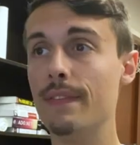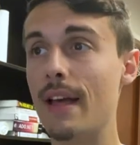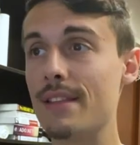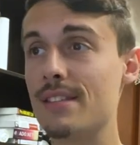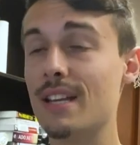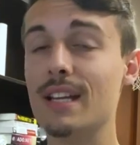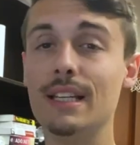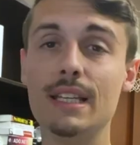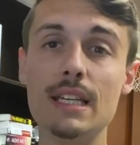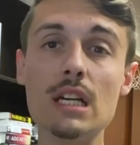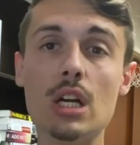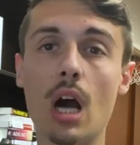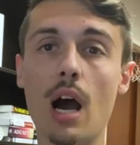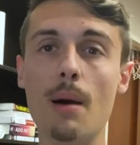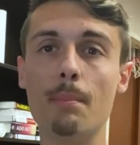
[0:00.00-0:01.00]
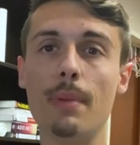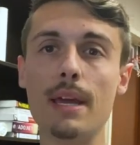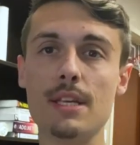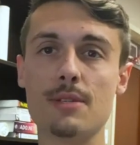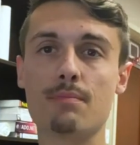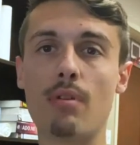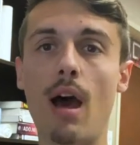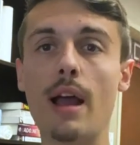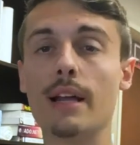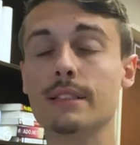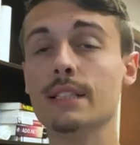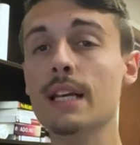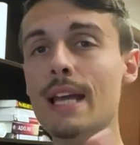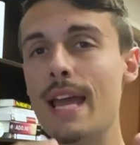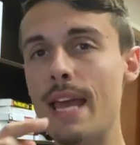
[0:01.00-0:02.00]
And that's an e-com based
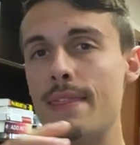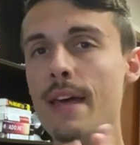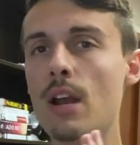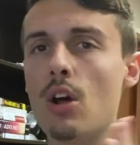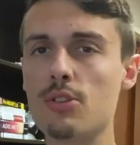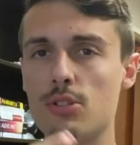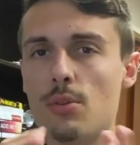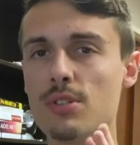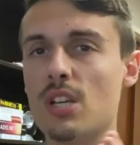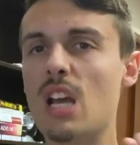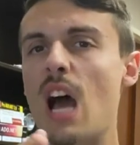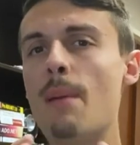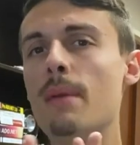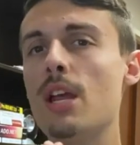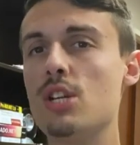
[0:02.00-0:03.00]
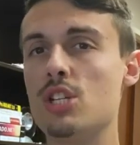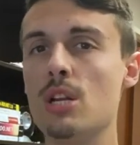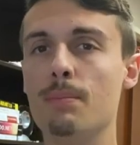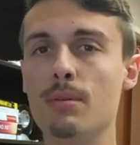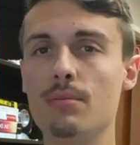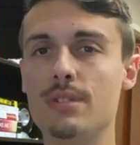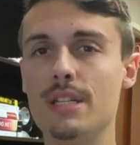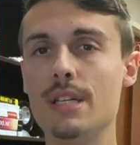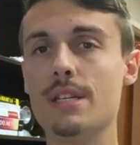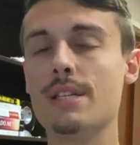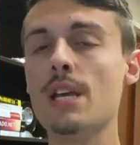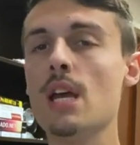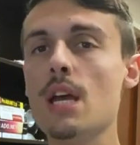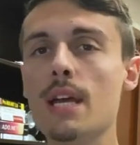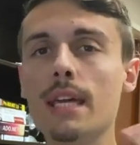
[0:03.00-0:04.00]
product. And that also is a combination of
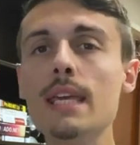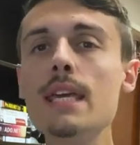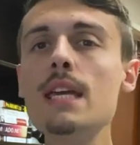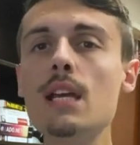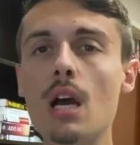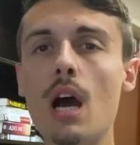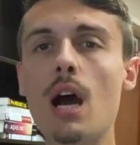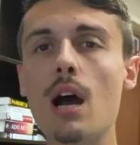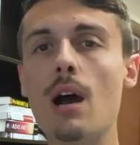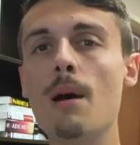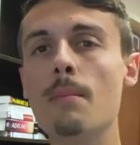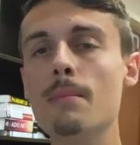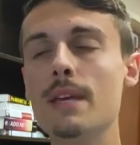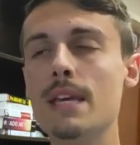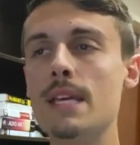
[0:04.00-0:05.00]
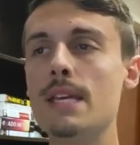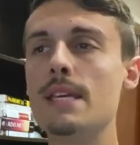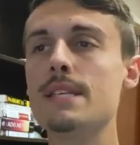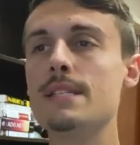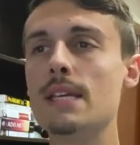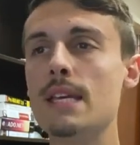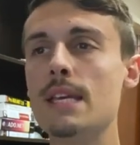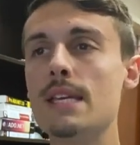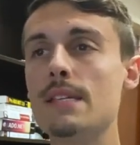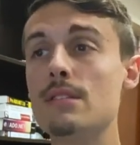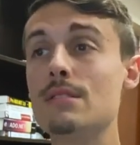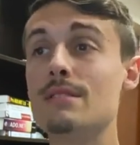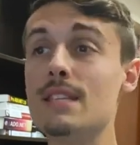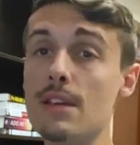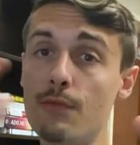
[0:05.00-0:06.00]
boutiques. E-com
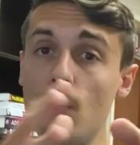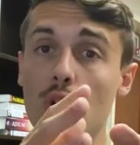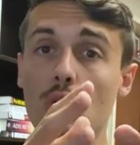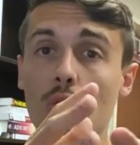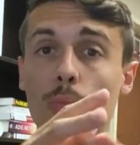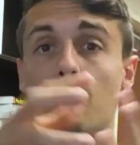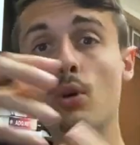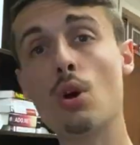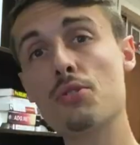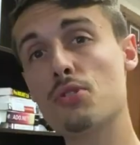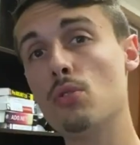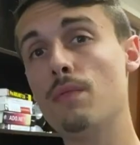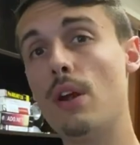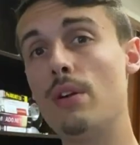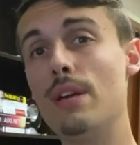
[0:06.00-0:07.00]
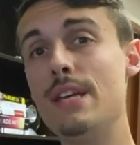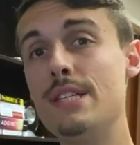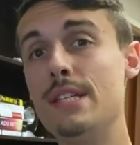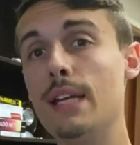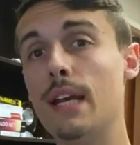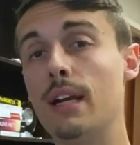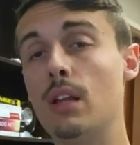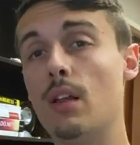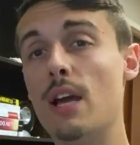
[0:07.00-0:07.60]
is difficult, but also very easy to get